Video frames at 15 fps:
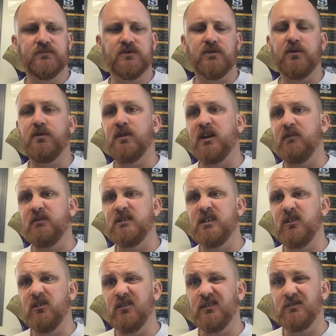too thick a
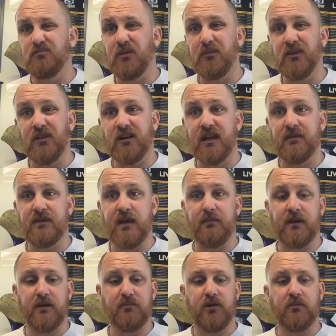material. It's probably not going to have that
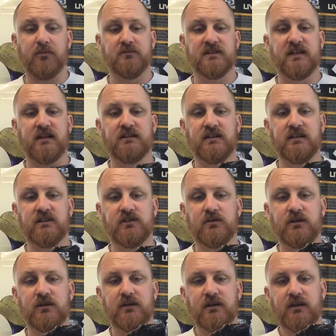many problems cutting
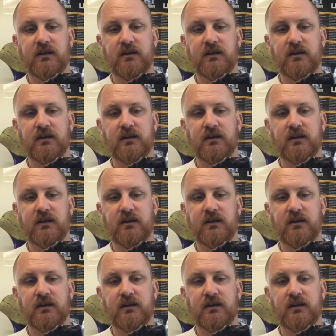into it.